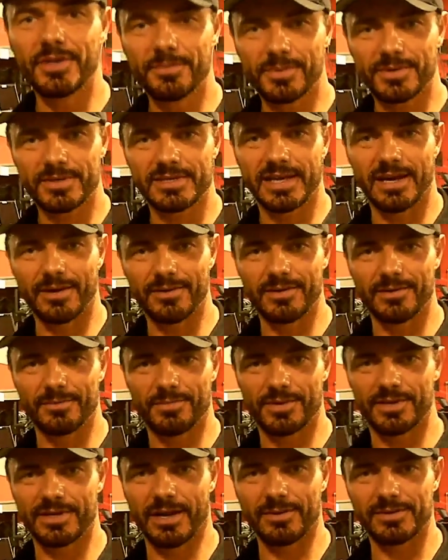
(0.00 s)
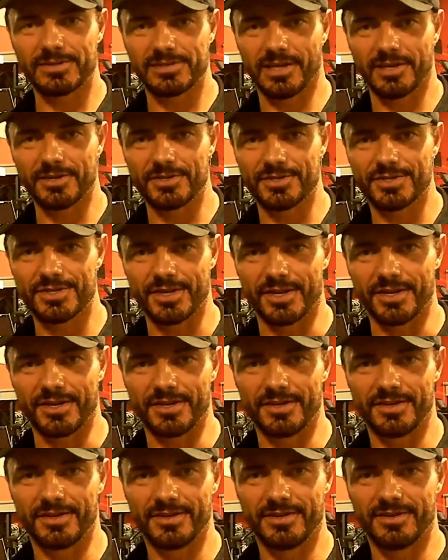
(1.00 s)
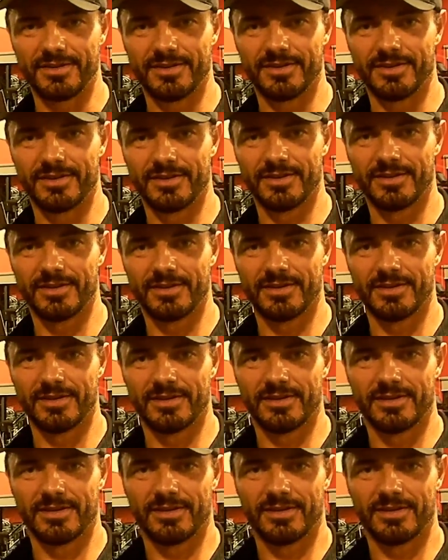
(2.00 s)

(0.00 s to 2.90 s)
do you pronounce lunch then? Lunge.